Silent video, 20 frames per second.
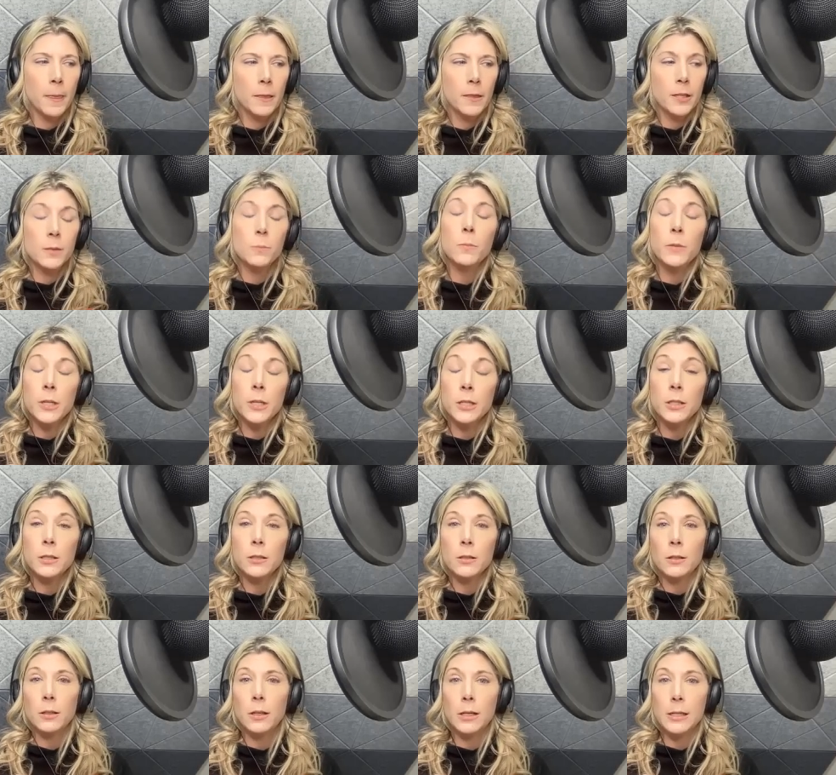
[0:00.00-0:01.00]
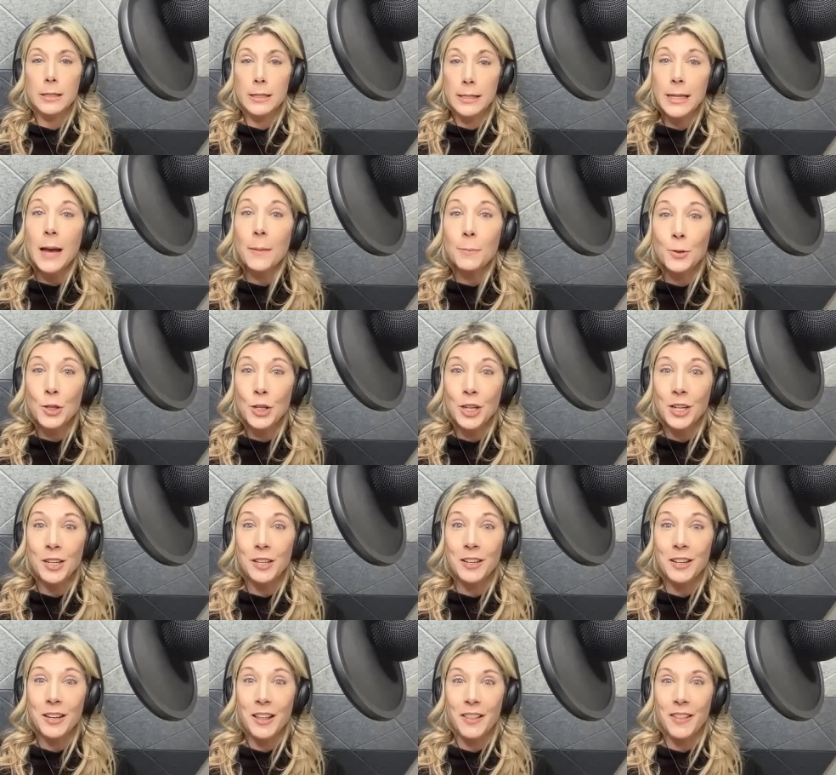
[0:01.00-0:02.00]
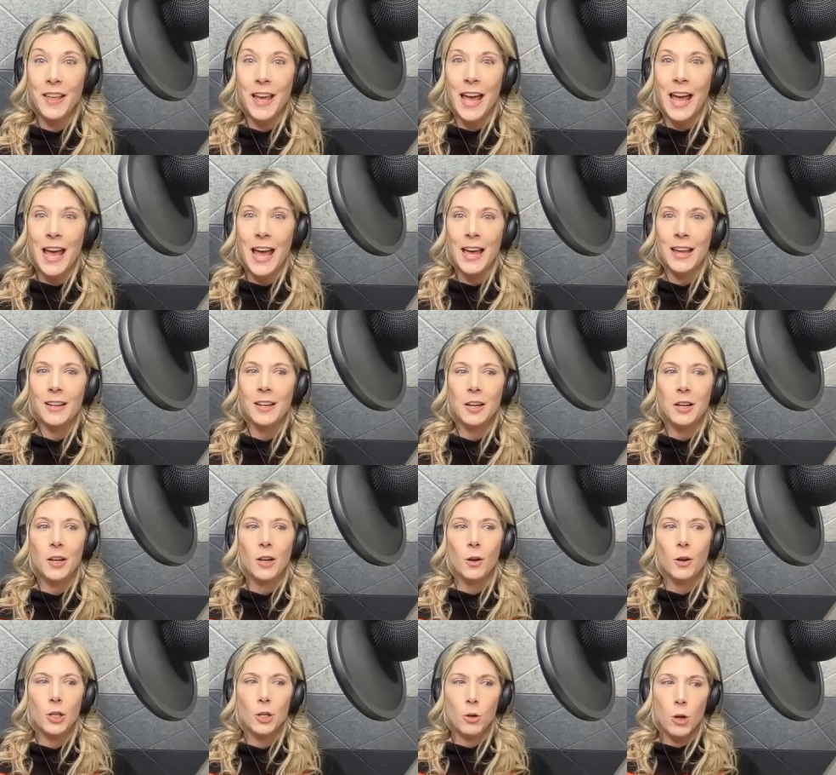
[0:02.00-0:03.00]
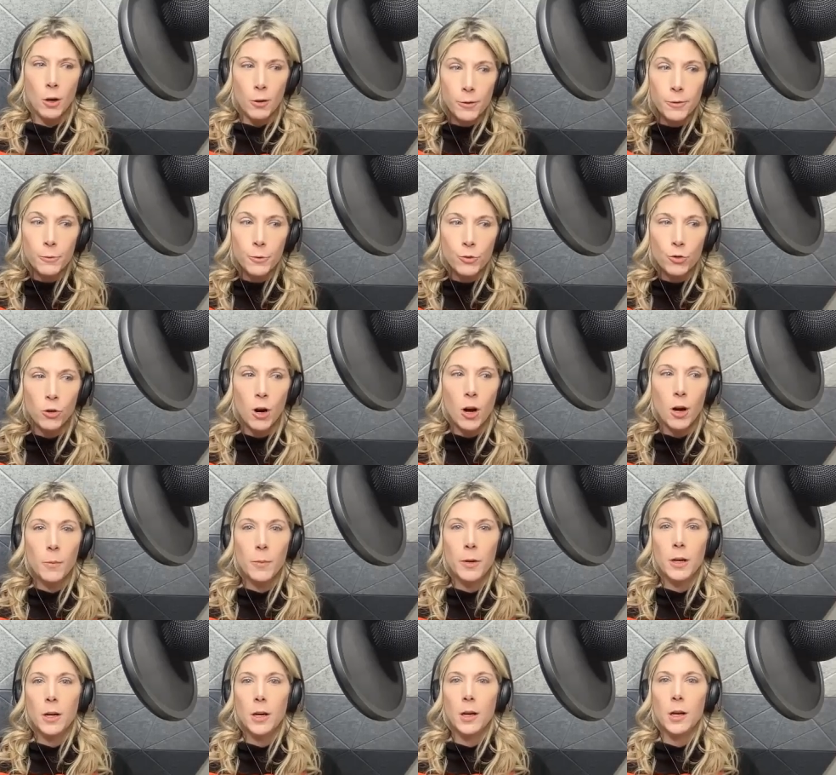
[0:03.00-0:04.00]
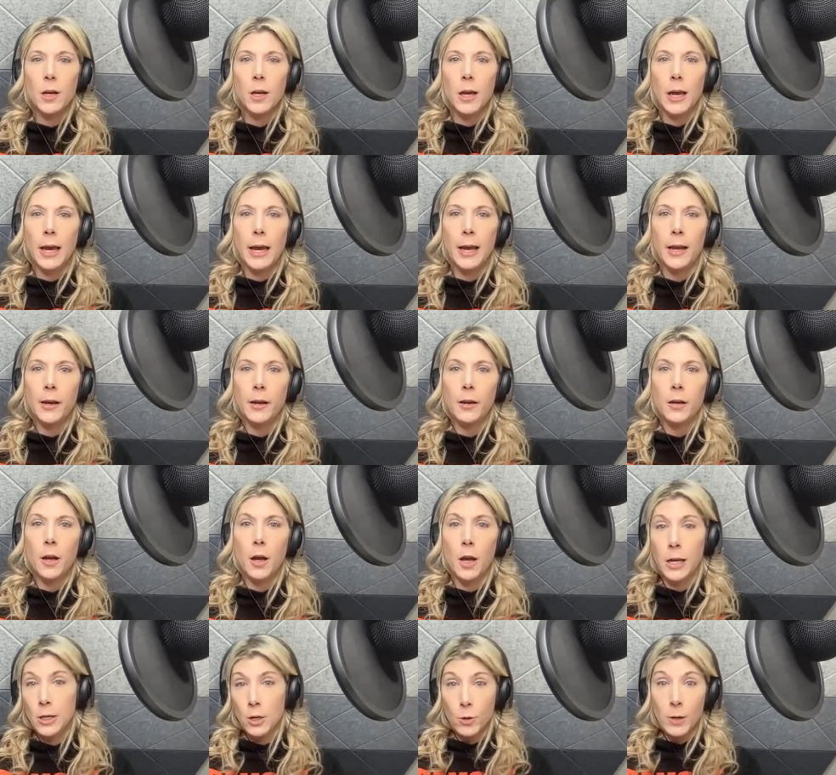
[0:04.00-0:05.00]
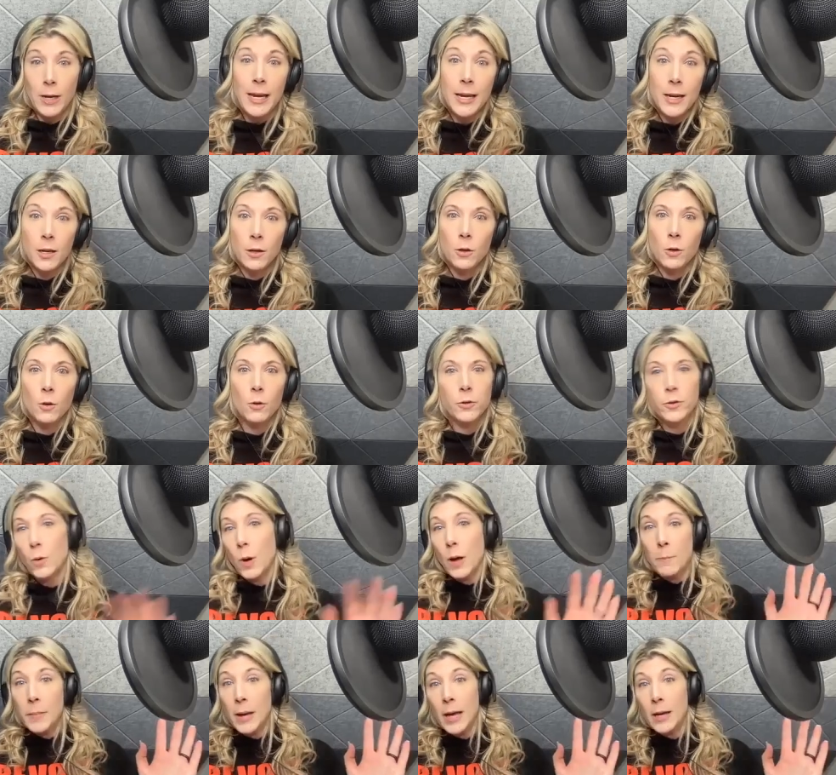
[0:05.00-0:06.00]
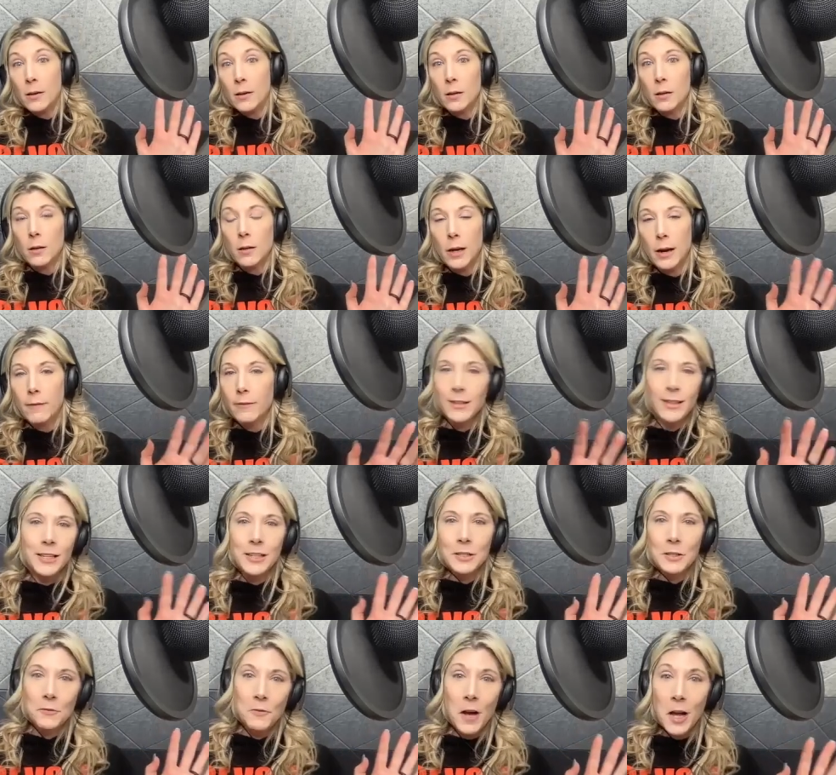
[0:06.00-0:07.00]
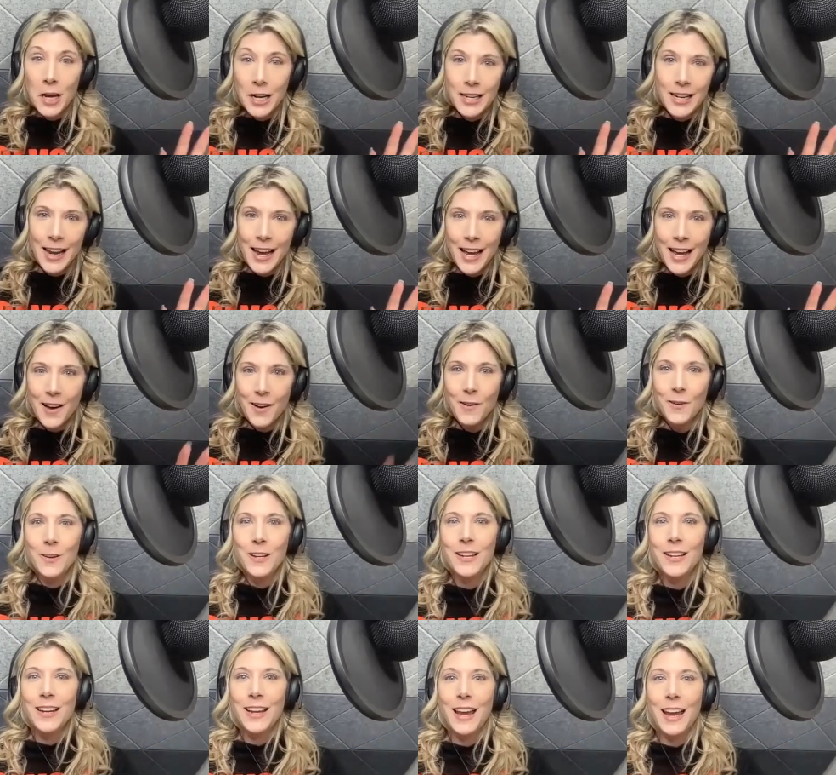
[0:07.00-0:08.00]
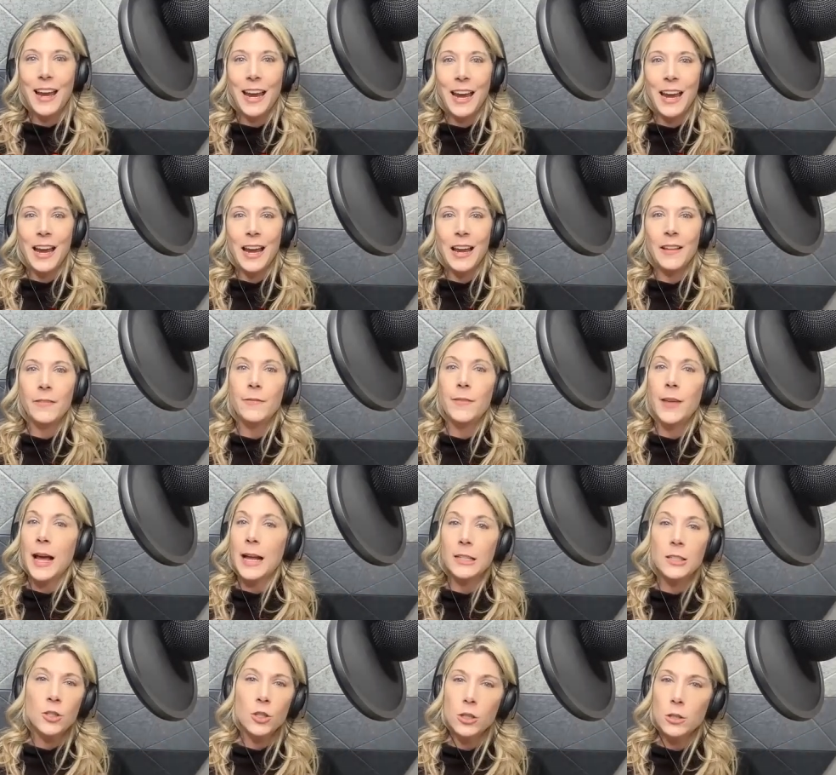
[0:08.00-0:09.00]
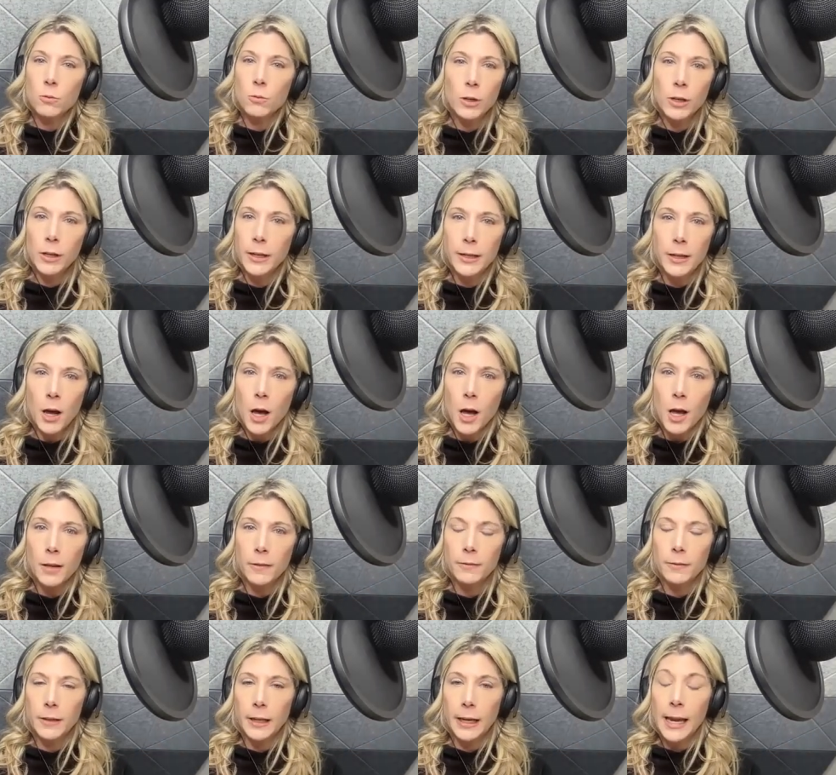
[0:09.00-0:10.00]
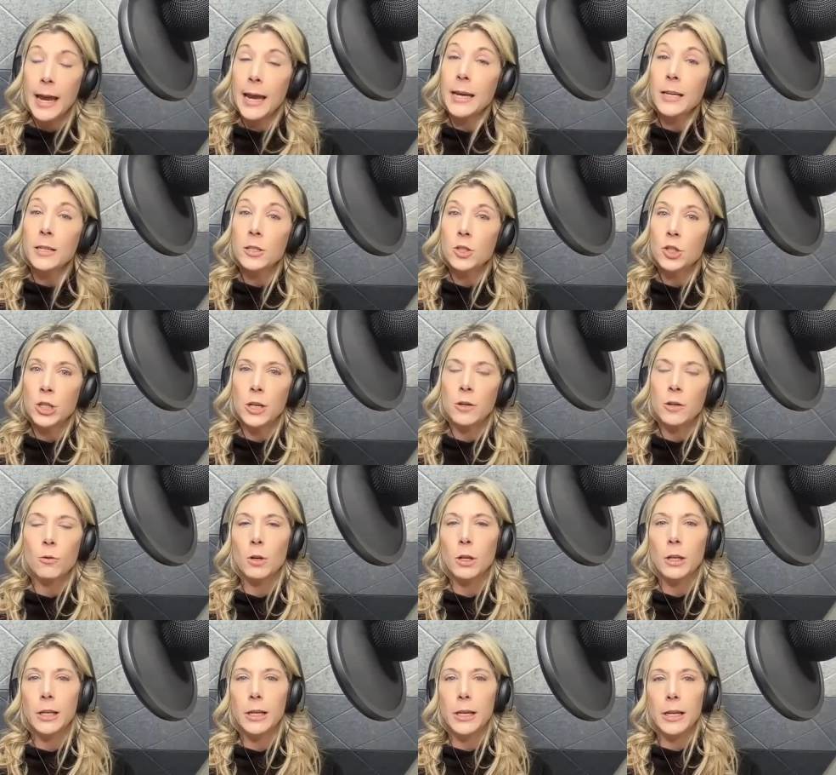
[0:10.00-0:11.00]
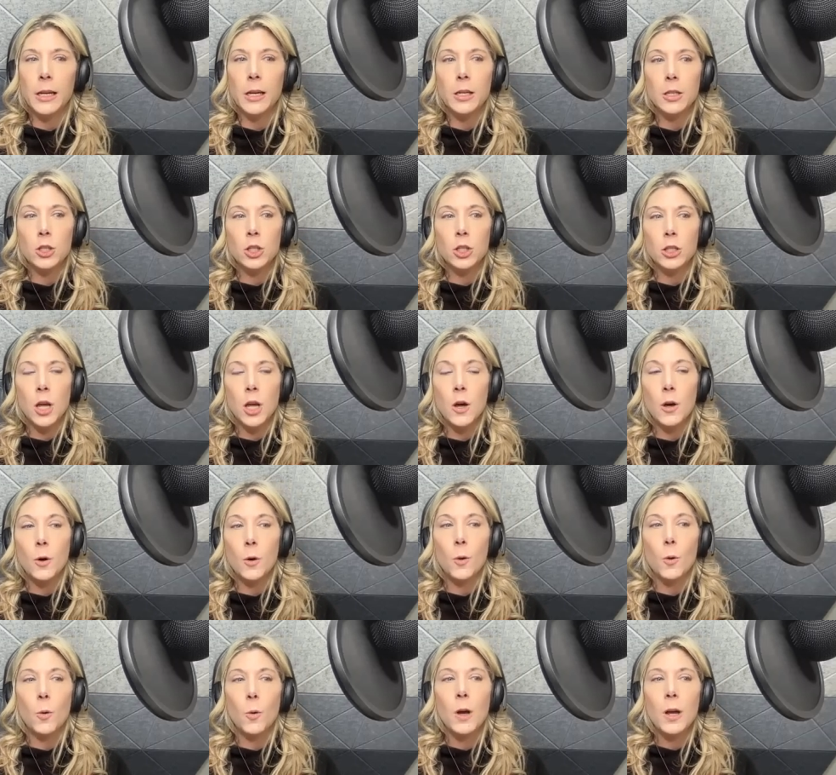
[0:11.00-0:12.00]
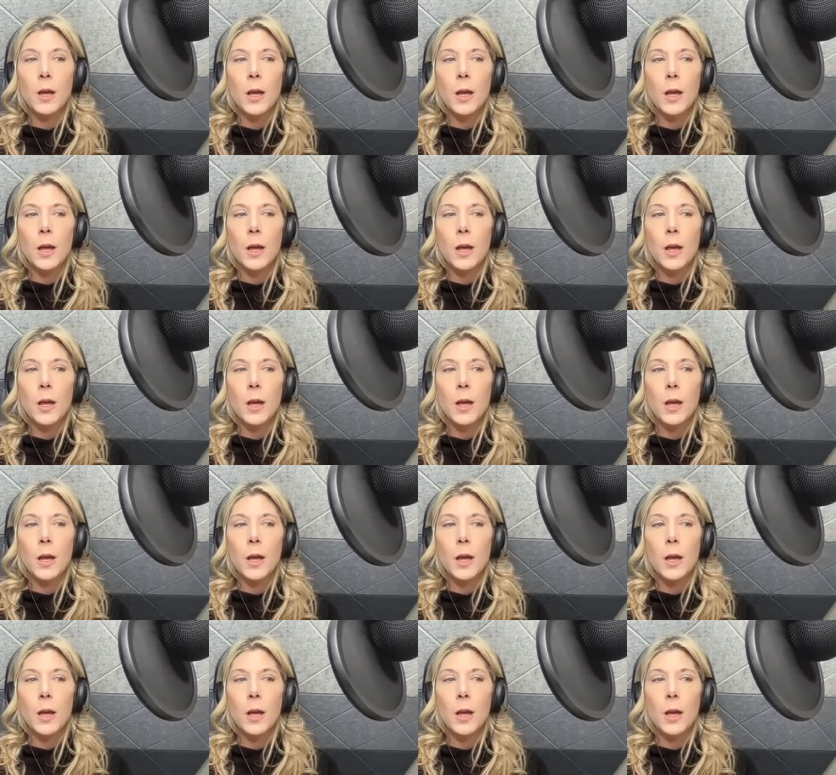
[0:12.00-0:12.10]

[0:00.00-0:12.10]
misconception that you go through trauma and you heal, so I'm better, everything's fine now, and that's just really not the case generally. So,